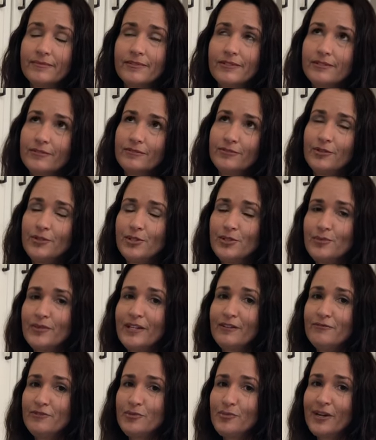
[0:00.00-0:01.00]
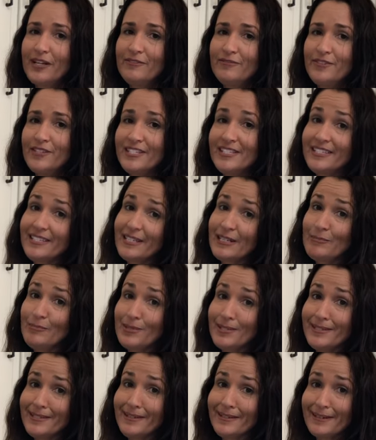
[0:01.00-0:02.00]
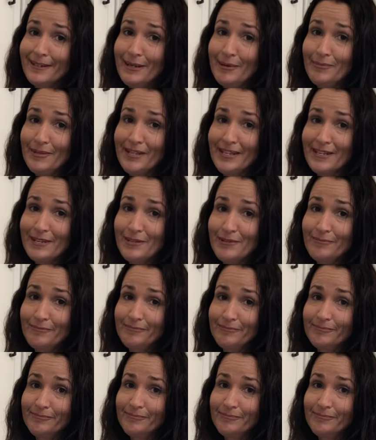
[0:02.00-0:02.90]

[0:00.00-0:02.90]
So first we have to wait for the steam to start coming out.